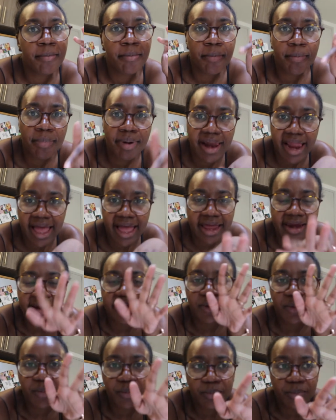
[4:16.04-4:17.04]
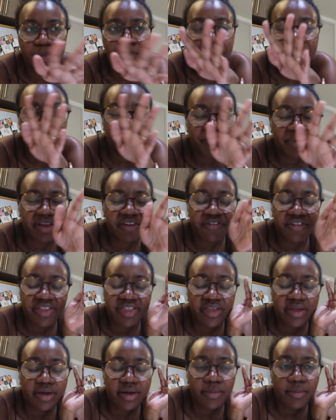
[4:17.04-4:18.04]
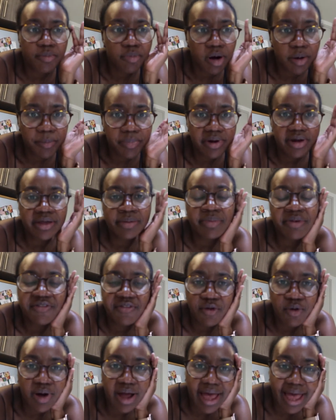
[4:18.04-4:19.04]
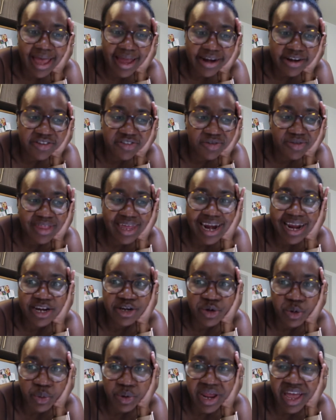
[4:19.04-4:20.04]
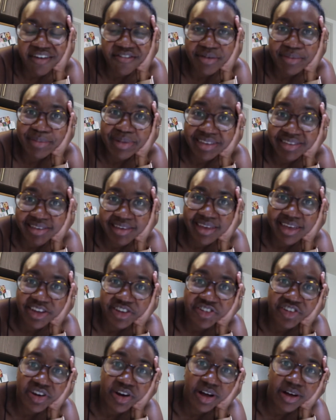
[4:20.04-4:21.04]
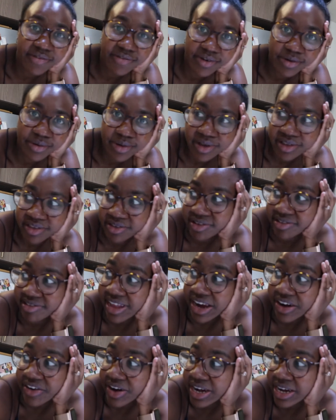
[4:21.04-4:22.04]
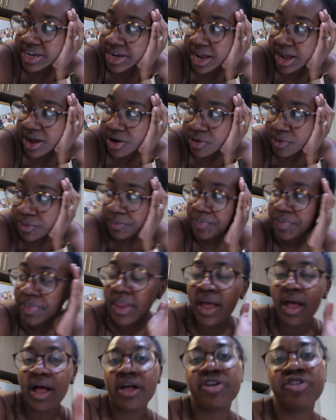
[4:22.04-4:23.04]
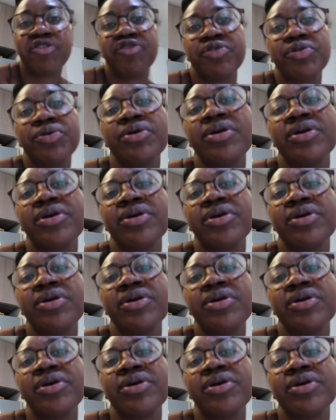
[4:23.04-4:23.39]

plan and prep everything properly beforehand so that I don't have a messy kitchen afterwards. Because like right now, I'll show you